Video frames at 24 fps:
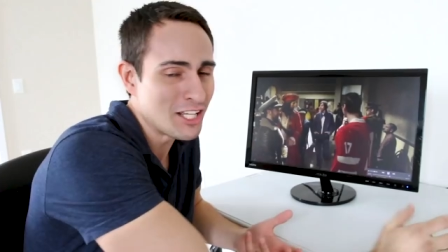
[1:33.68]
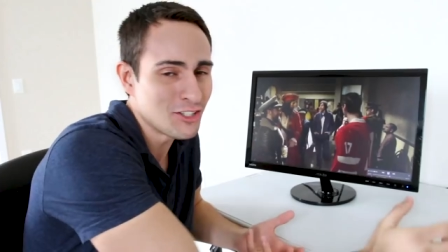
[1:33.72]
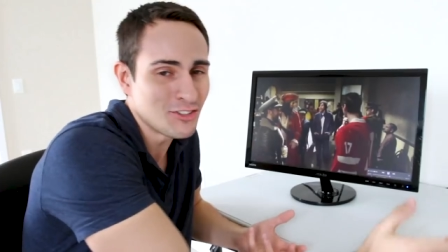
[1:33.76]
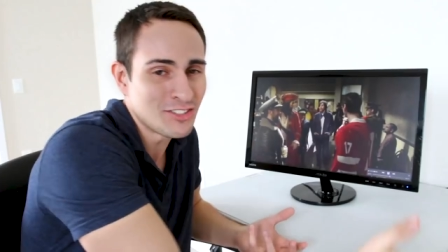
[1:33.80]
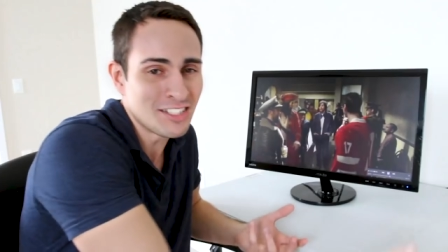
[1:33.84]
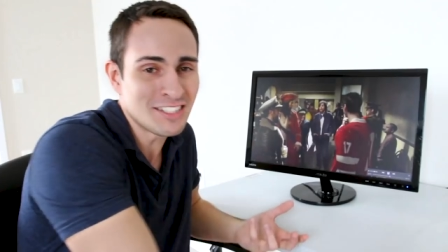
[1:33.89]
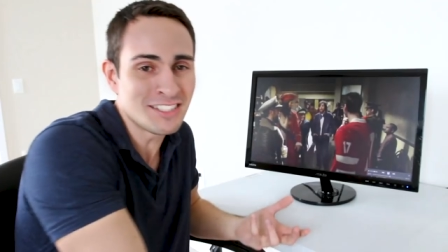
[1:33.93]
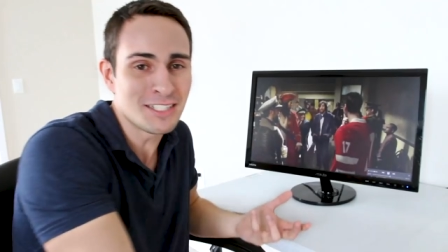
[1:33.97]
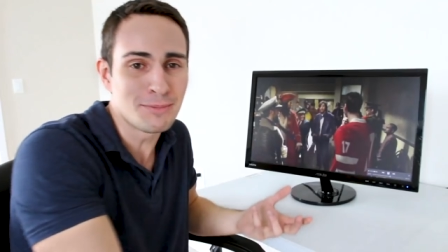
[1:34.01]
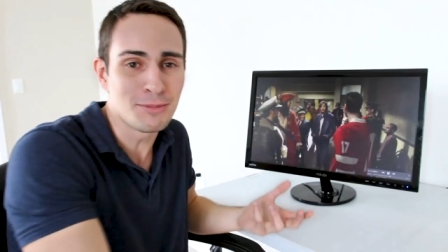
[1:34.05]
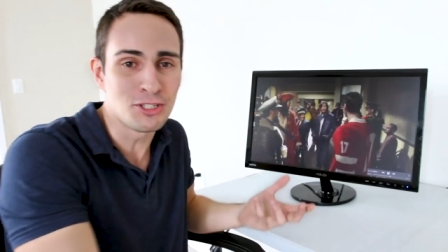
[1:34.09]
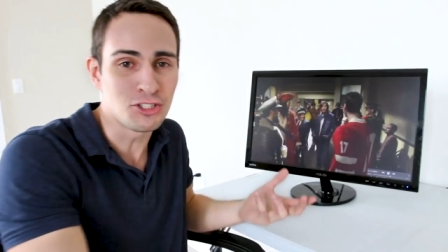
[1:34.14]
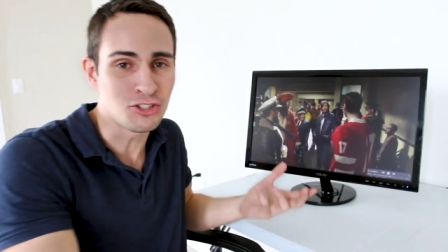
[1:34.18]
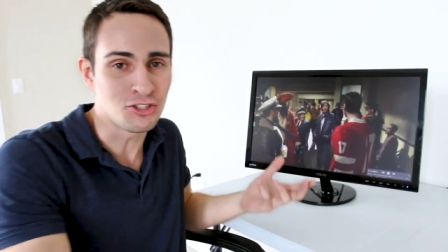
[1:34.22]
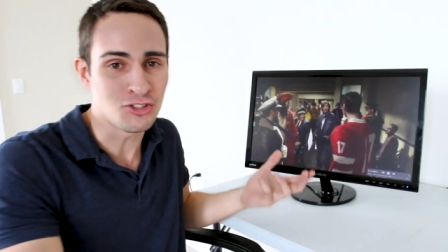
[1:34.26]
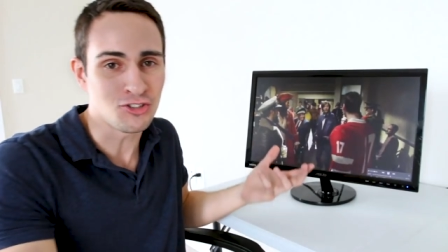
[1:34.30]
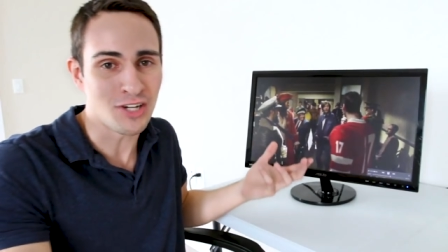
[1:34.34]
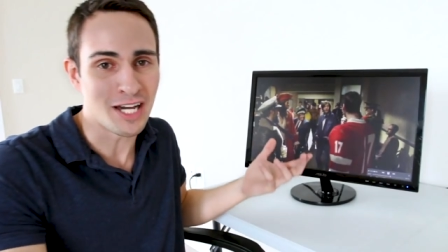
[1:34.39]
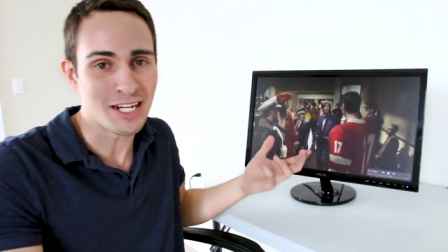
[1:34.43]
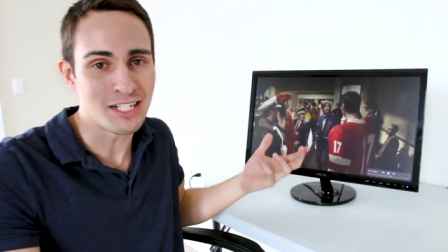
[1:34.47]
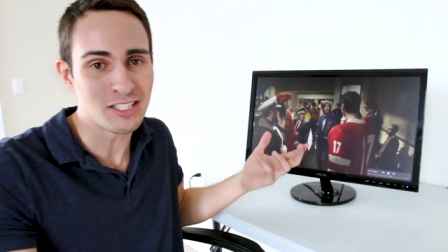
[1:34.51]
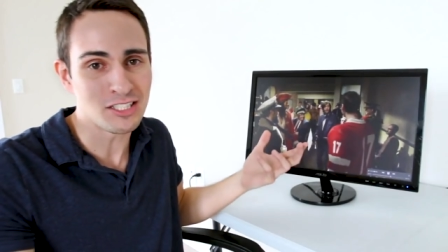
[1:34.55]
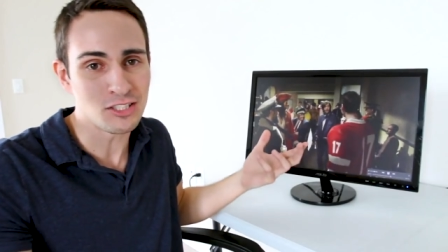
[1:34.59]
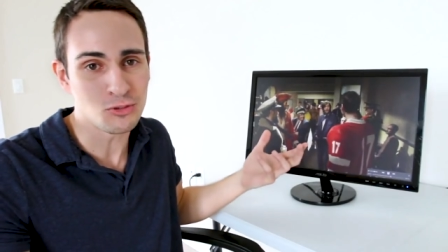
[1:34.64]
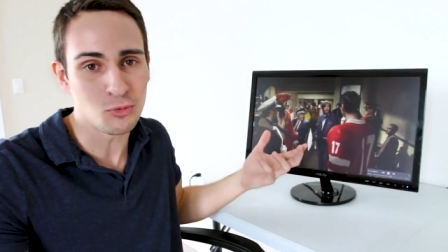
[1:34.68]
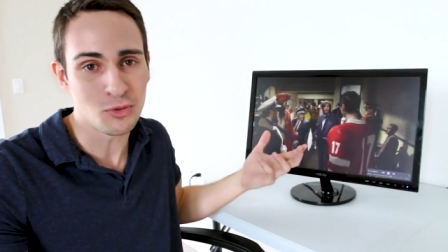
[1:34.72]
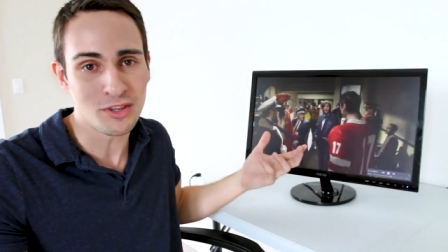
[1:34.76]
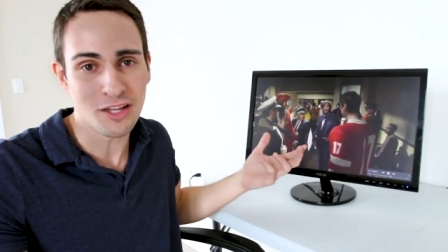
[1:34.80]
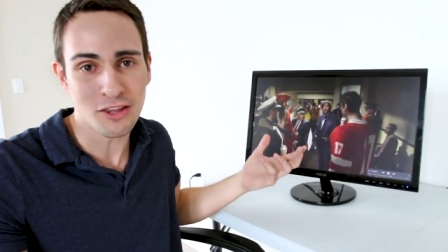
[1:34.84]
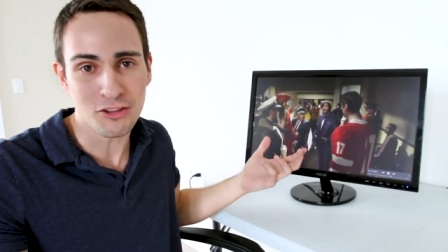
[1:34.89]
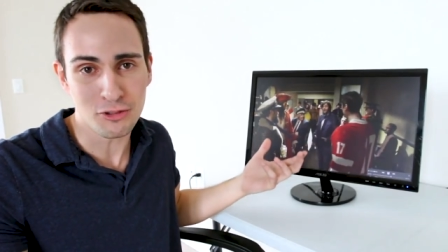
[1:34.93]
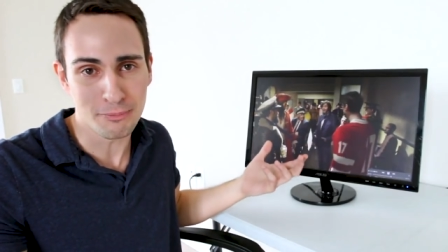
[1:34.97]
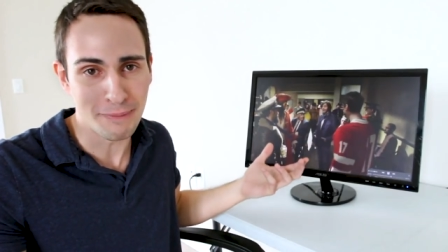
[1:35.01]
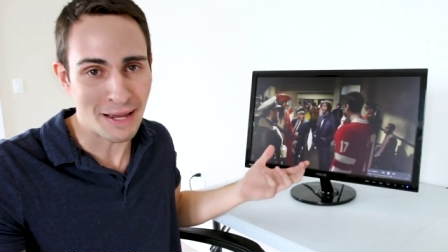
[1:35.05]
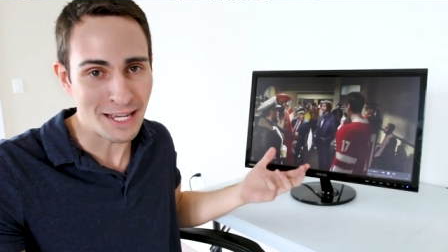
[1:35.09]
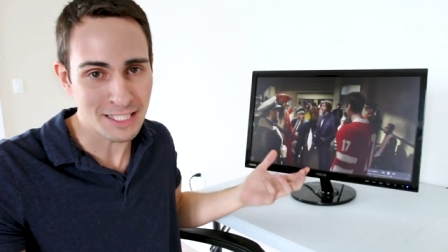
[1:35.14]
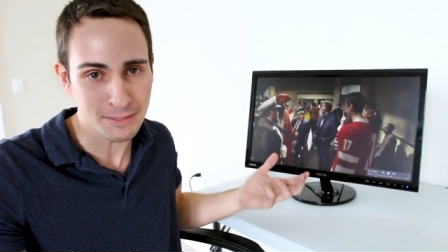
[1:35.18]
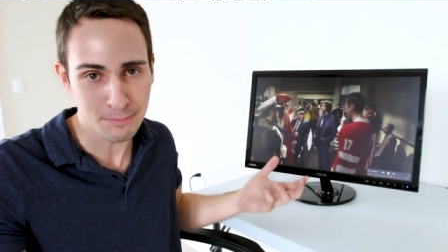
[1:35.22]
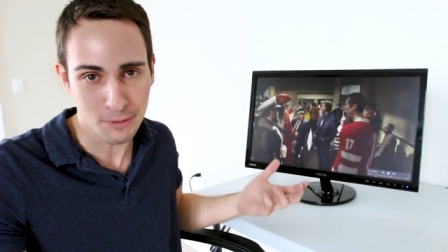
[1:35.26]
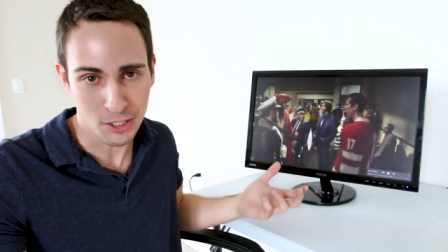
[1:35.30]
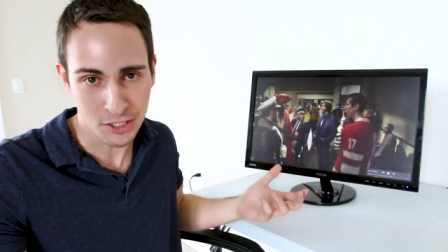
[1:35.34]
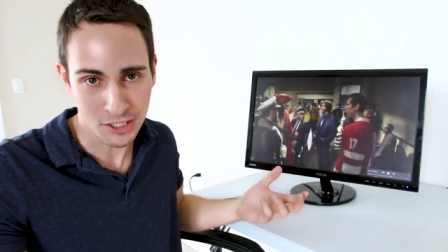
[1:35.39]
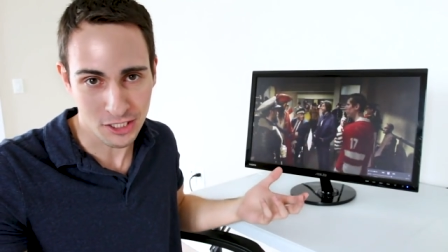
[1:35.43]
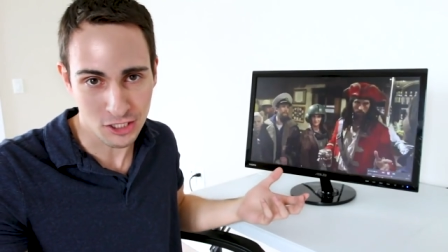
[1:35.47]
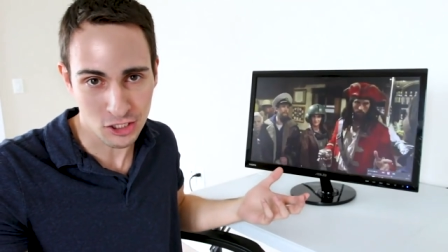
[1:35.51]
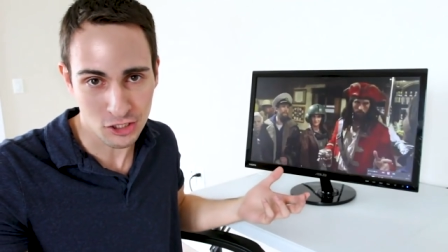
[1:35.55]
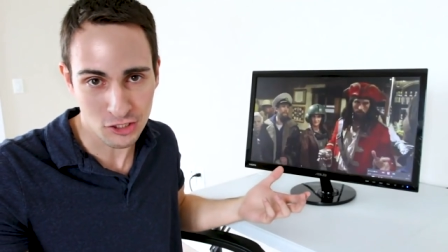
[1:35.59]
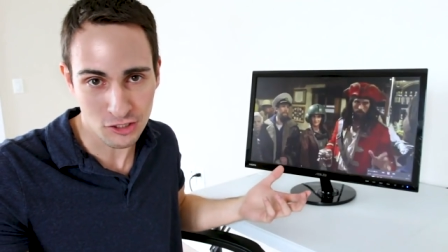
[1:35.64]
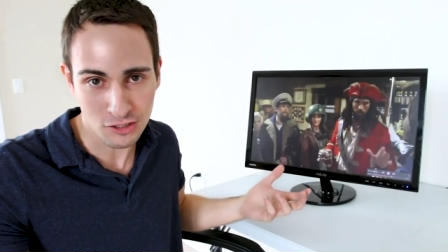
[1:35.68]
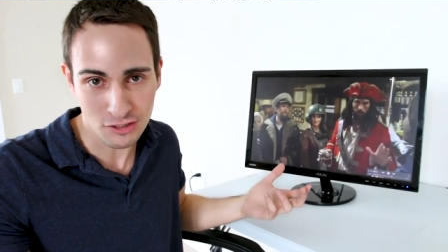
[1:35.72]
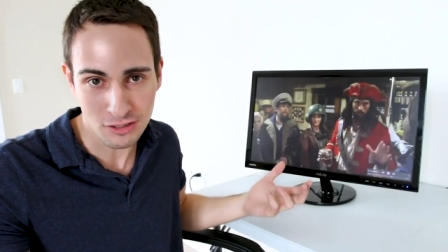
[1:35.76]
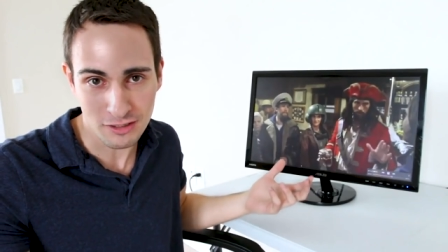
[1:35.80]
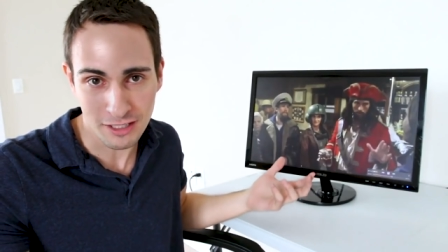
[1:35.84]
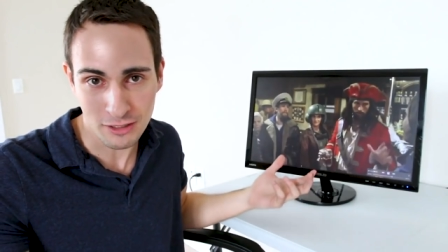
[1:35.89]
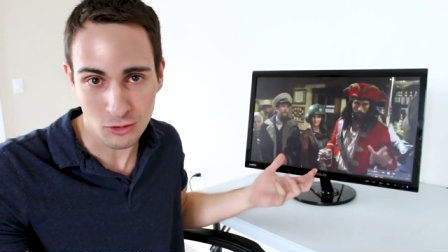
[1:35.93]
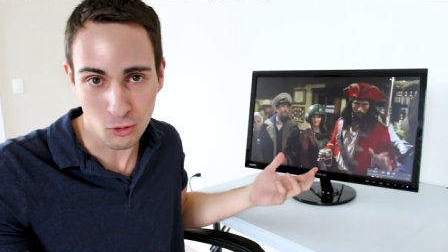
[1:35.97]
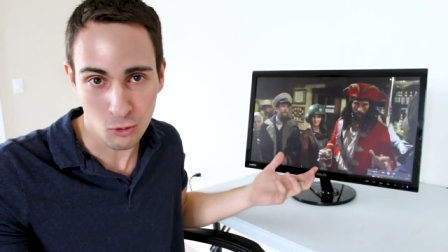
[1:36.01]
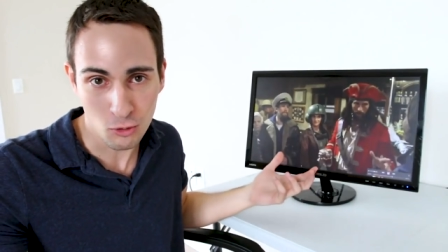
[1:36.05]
And you see similar strategies with other mass market goods like